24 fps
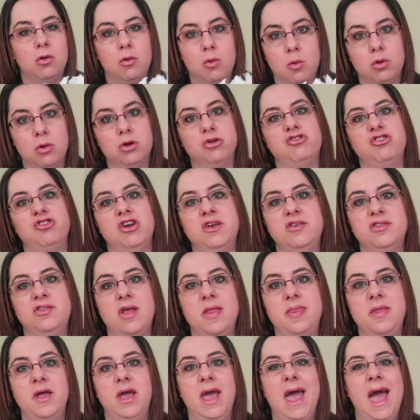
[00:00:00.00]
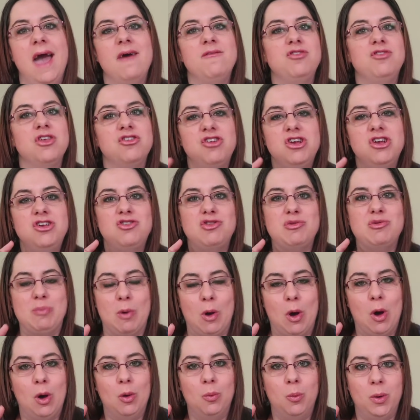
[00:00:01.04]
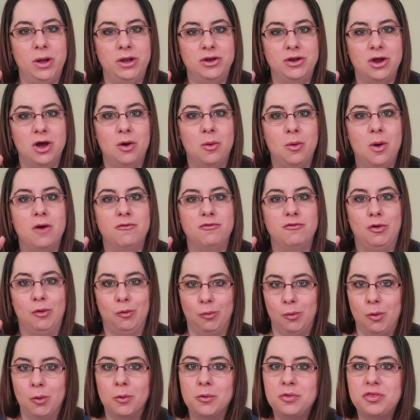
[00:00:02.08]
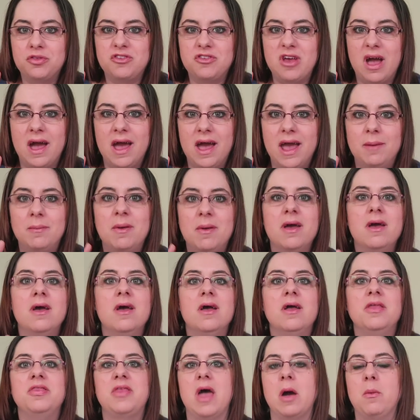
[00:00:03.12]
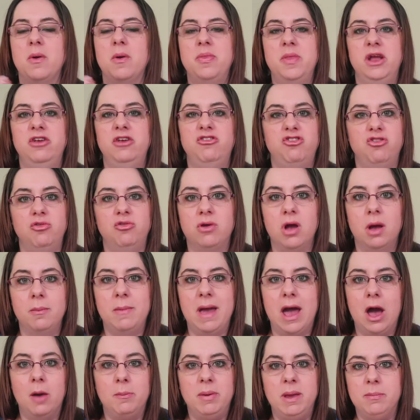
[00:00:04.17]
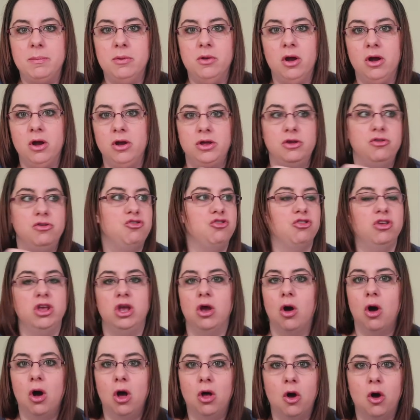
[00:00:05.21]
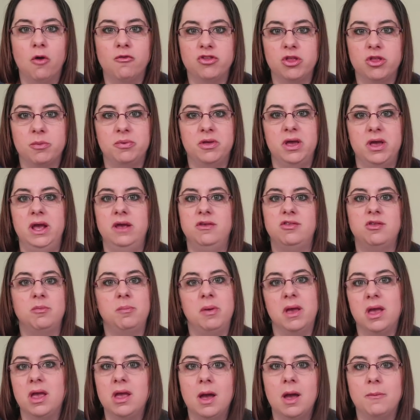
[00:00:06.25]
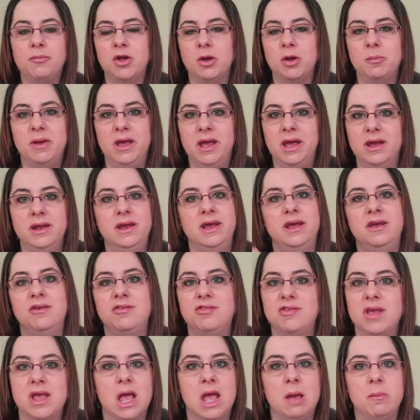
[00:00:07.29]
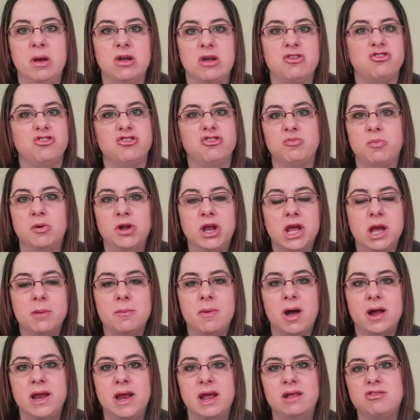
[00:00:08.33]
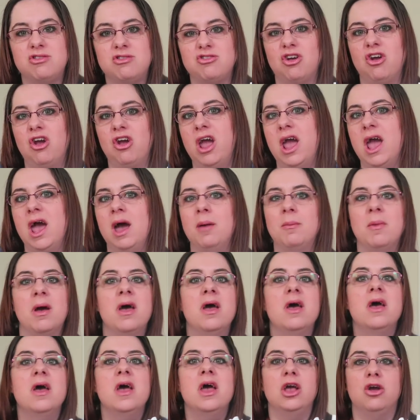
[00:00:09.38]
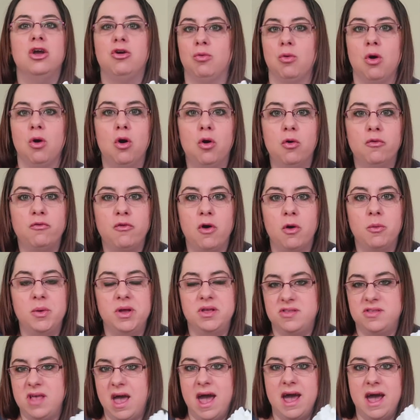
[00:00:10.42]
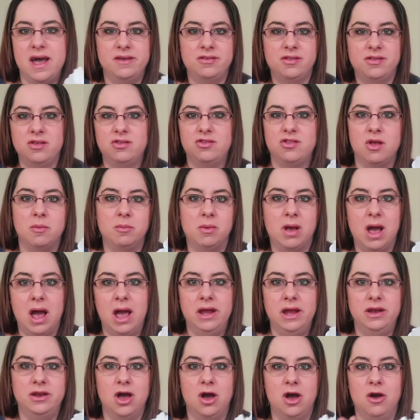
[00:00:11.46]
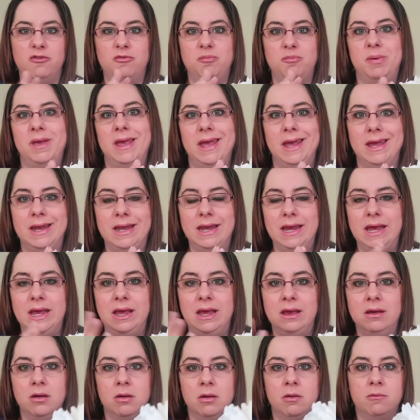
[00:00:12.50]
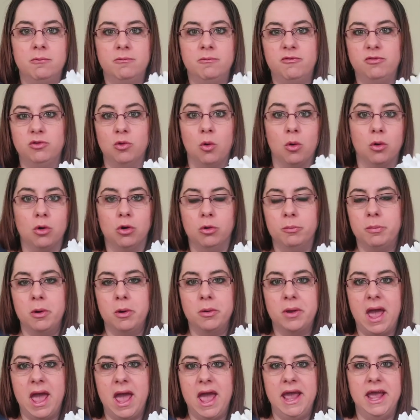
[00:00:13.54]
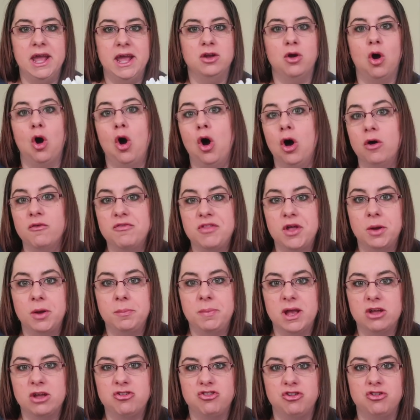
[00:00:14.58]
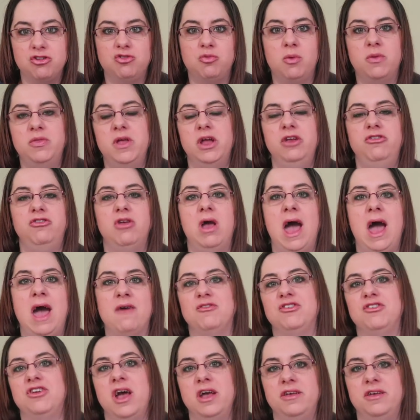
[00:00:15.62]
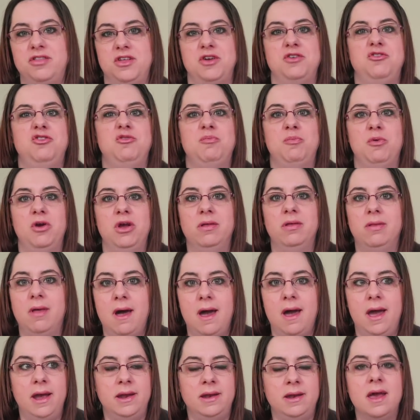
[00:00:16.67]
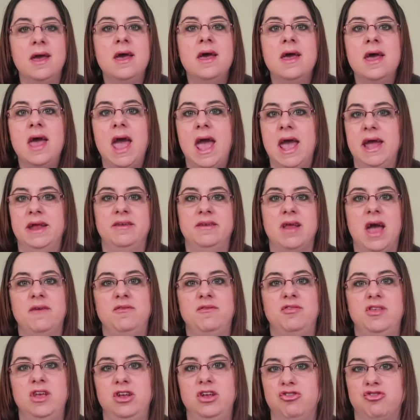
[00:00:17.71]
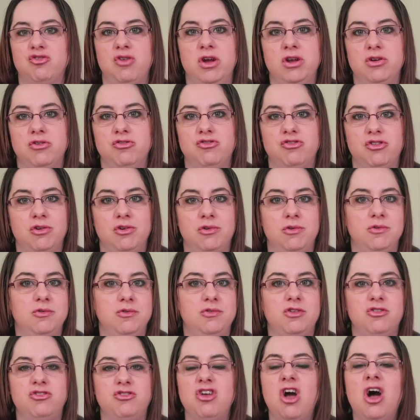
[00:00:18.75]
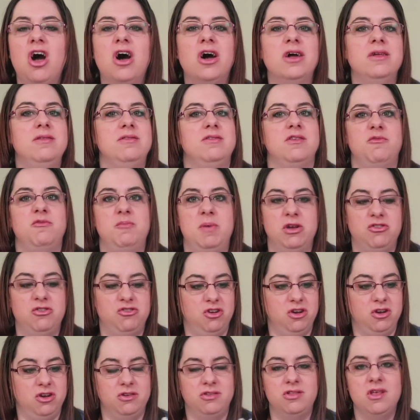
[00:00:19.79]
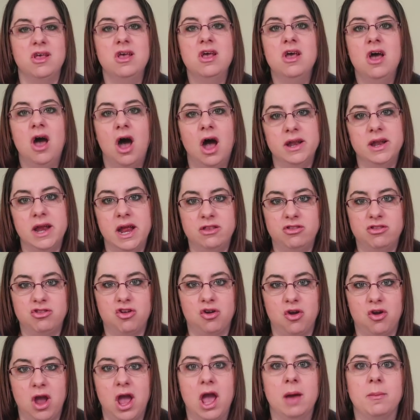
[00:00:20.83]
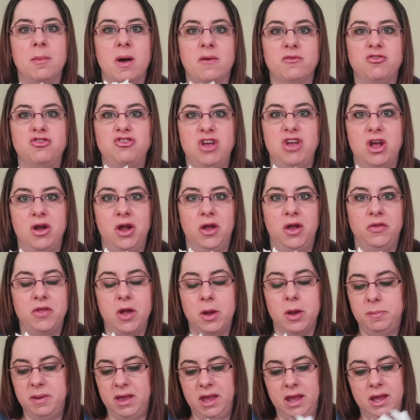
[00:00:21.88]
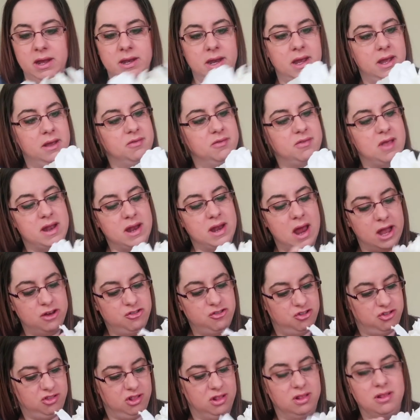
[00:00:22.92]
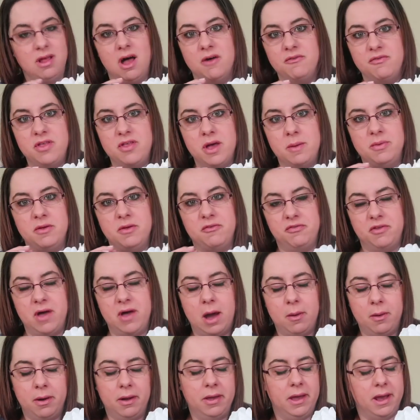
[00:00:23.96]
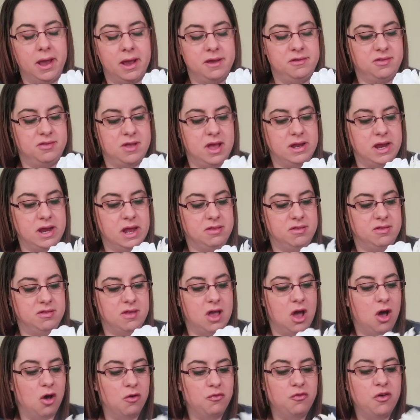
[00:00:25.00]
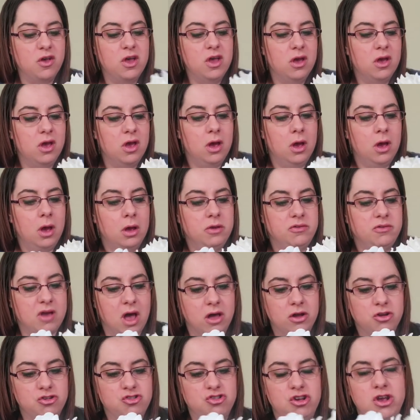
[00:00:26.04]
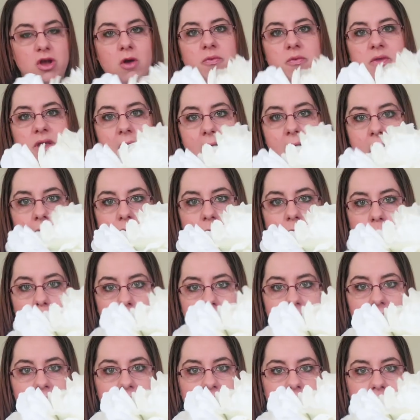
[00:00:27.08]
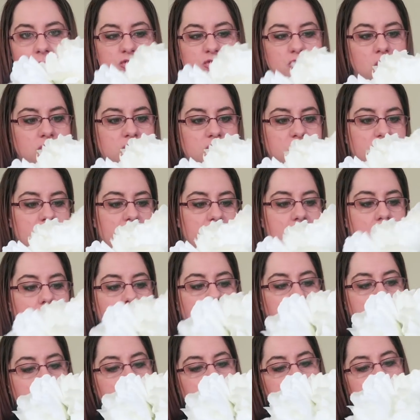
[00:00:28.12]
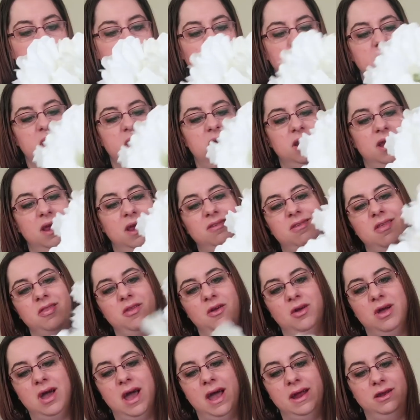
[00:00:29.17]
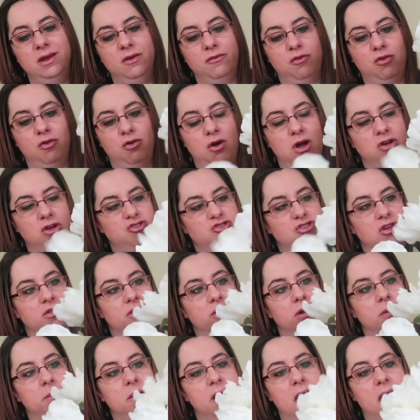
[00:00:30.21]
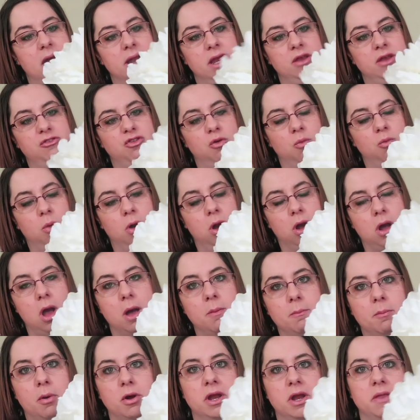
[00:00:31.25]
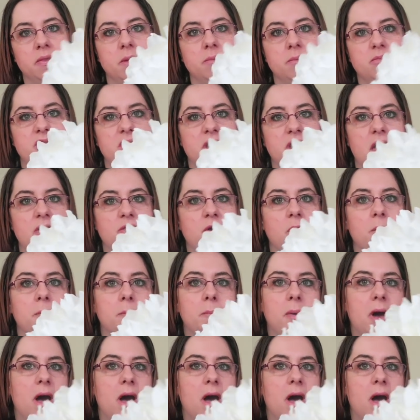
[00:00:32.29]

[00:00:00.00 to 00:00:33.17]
gorgeous, and they have such a small window of growth time that when they do come out, people are usually all over the place picking up their peonies, taking pictures, putting them on Instagram. Grove always has some kind of peony floral bouquet in all of their pictures when they advertise their spring line, and I've seen Trader Joe's tons of pictures on Instagram of sharing their peonies, and I just love them. The flower, like I said, itself. Dollar Tree only had white. There's all different colors of peonies, and they're kind of crushed a little bit. I need to work on putting them together,